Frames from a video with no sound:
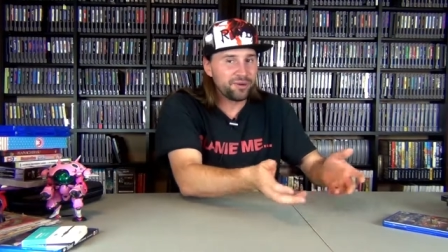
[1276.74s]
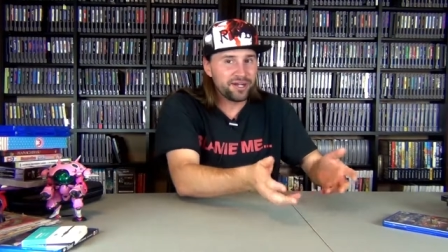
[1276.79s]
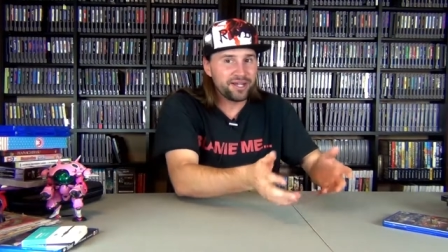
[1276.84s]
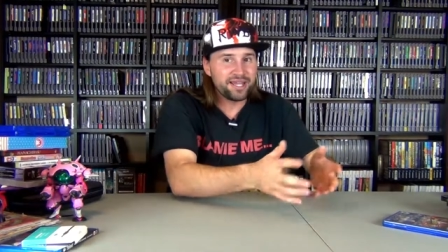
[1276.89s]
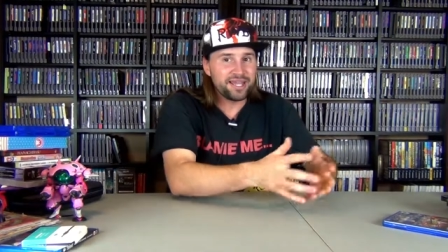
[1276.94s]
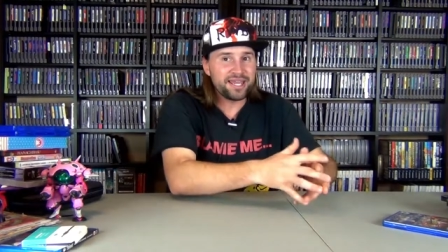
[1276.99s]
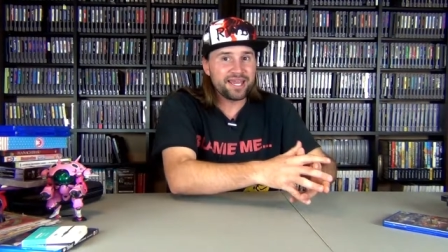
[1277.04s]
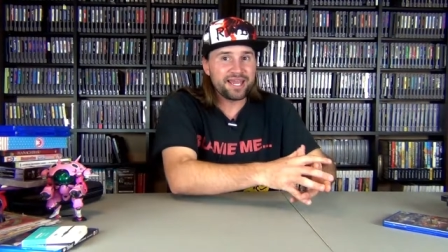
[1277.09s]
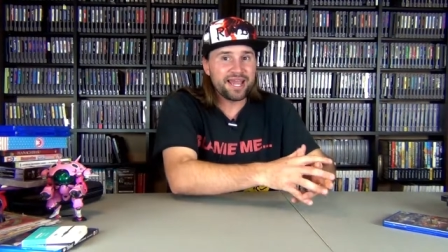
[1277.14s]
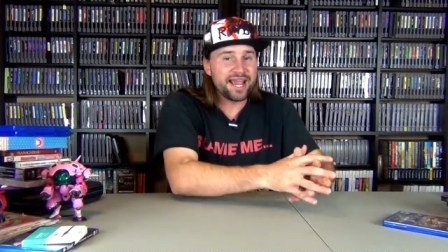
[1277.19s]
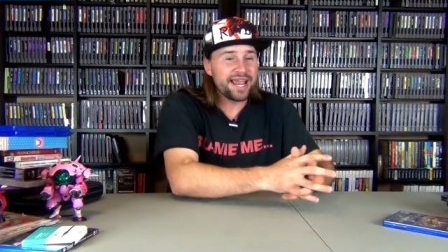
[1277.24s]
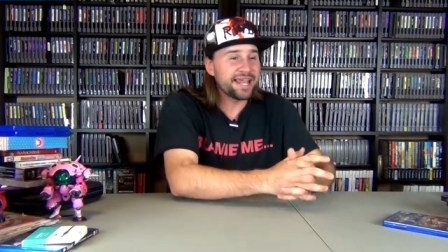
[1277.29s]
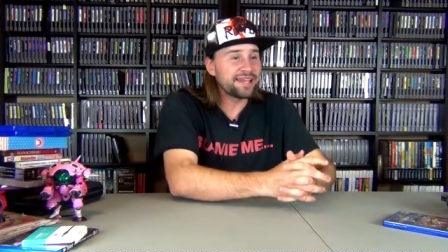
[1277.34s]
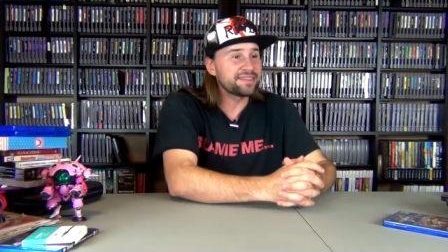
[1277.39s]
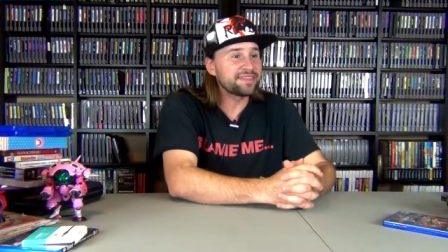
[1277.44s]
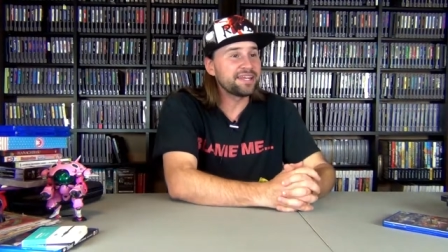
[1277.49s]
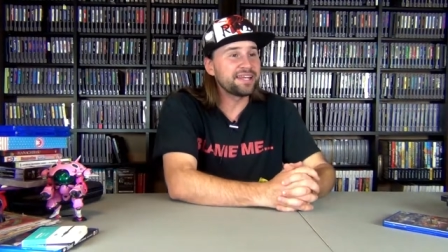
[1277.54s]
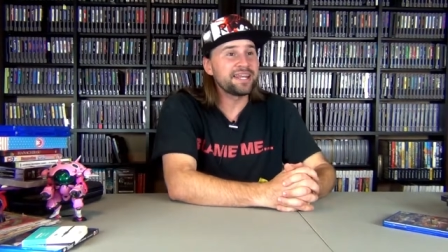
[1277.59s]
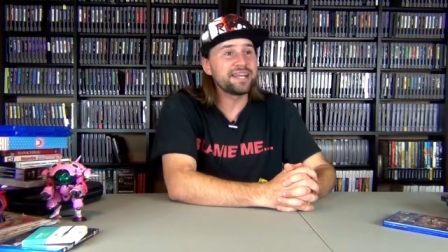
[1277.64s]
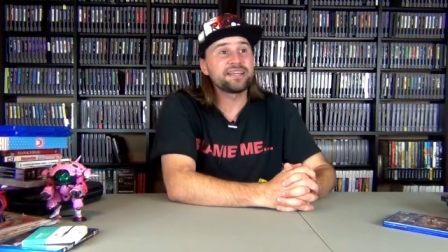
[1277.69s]
but
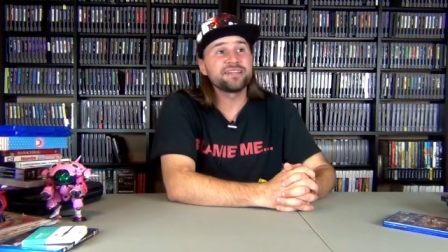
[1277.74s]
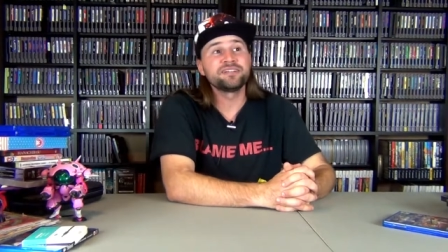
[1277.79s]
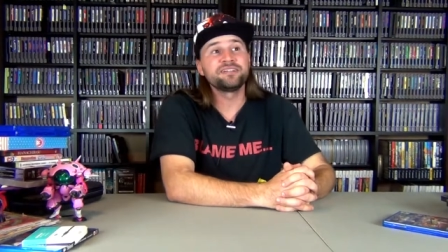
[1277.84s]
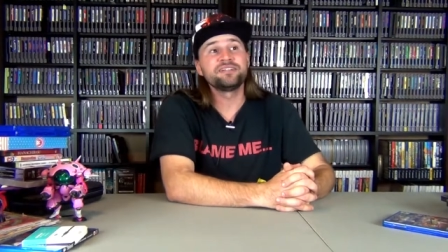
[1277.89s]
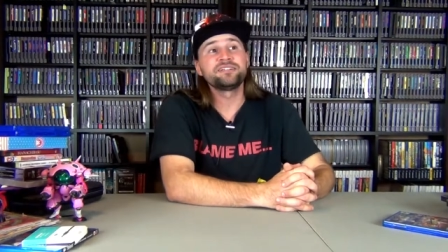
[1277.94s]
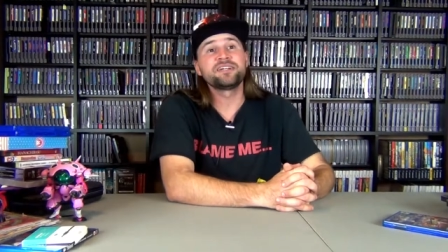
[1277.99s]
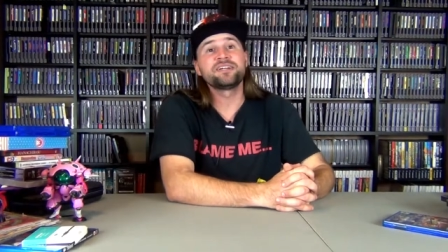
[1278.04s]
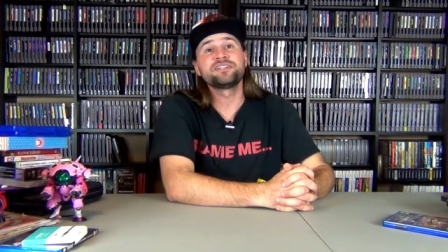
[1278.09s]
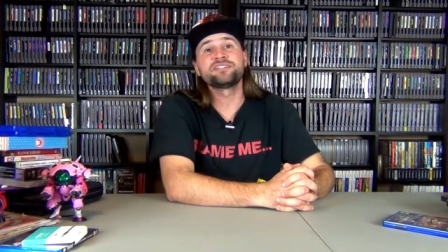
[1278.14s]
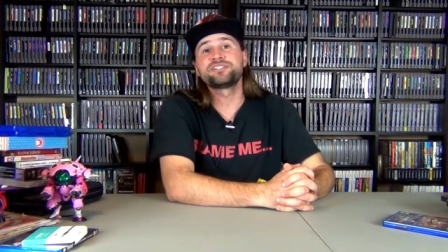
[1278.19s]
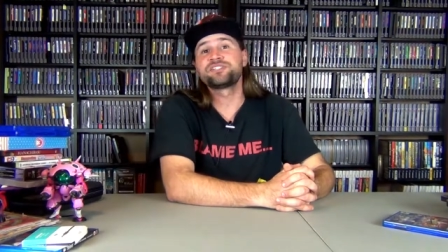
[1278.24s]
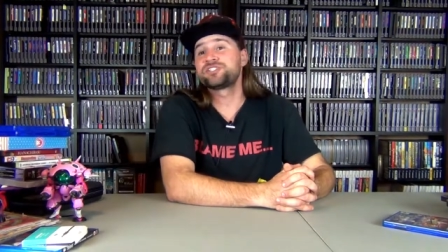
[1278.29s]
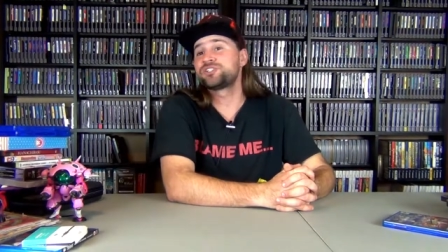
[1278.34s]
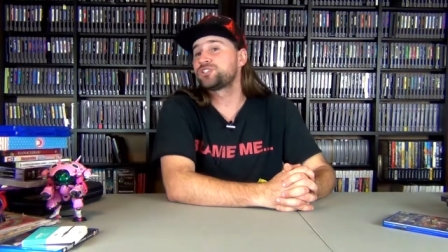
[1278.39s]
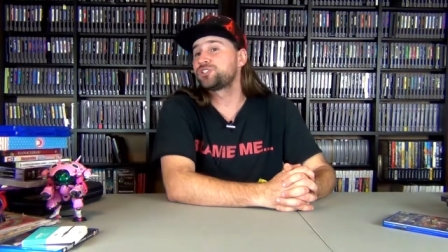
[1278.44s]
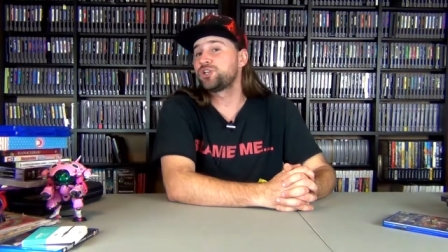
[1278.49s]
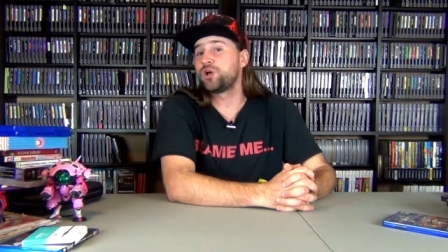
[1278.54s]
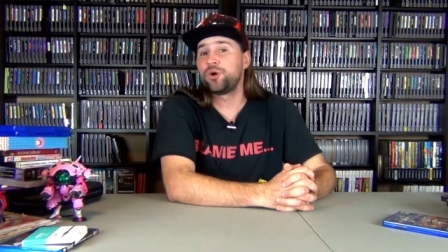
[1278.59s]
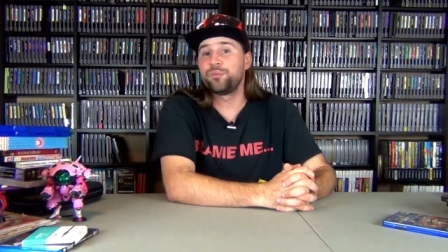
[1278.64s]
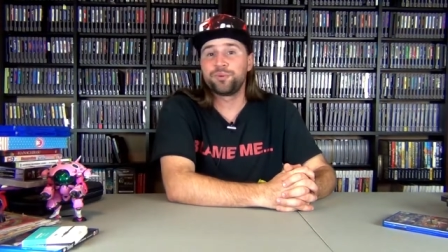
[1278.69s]
I think it could have done
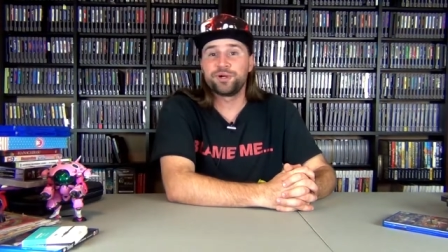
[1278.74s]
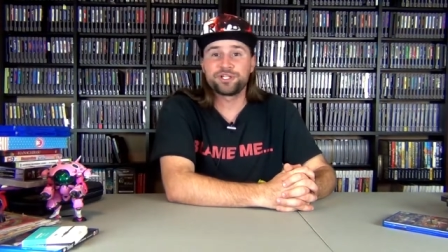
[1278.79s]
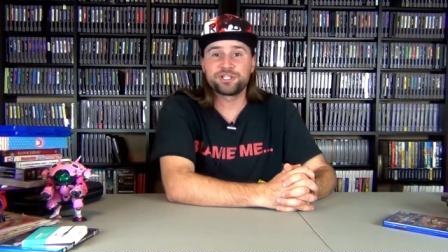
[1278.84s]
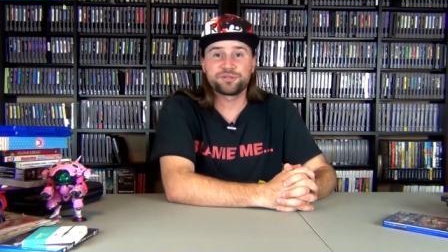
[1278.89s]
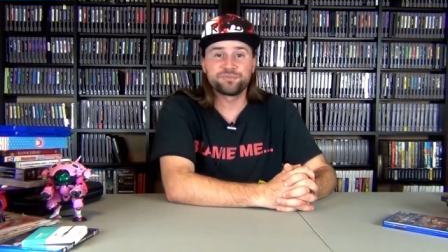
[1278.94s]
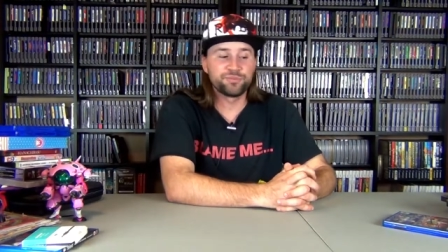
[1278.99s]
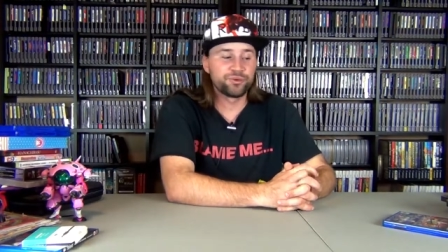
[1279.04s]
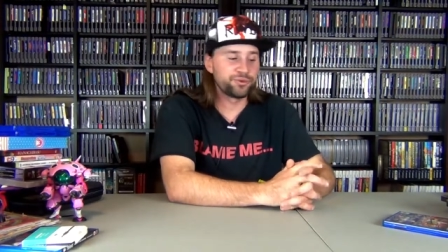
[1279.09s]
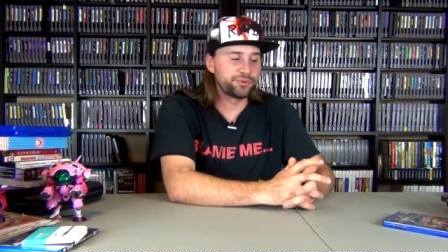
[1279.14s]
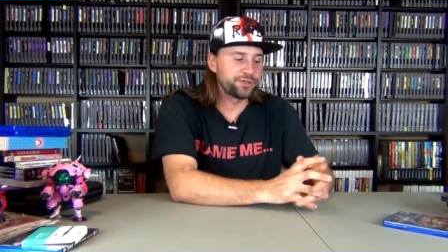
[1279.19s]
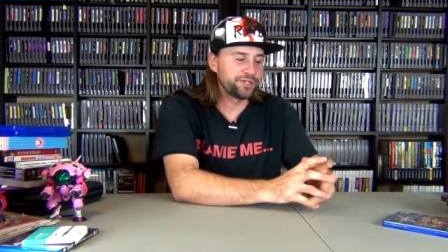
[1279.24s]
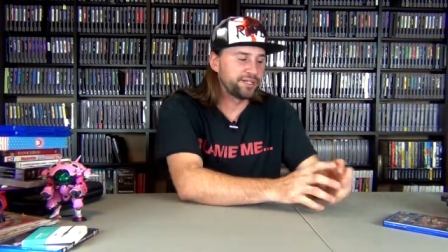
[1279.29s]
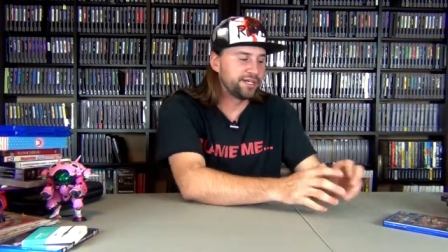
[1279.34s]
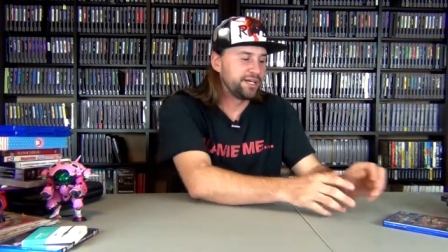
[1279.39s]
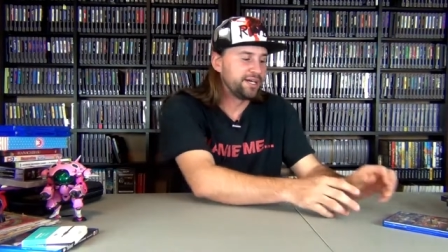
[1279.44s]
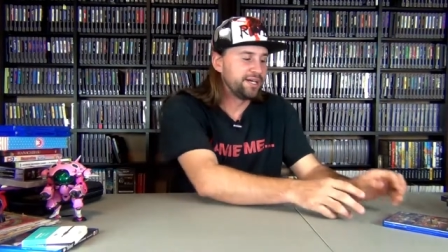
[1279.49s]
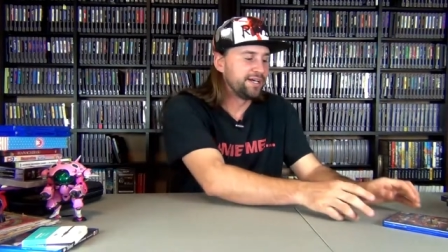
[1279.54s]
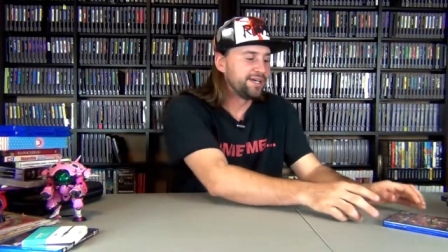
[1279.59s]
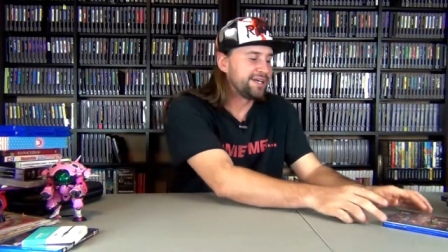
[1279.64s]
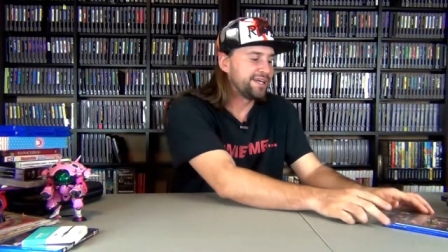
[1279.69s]
so much
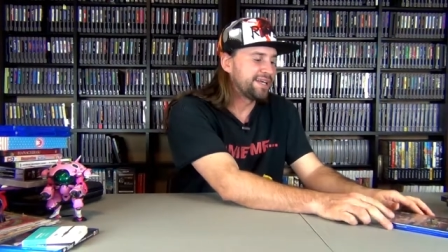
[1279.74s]
more,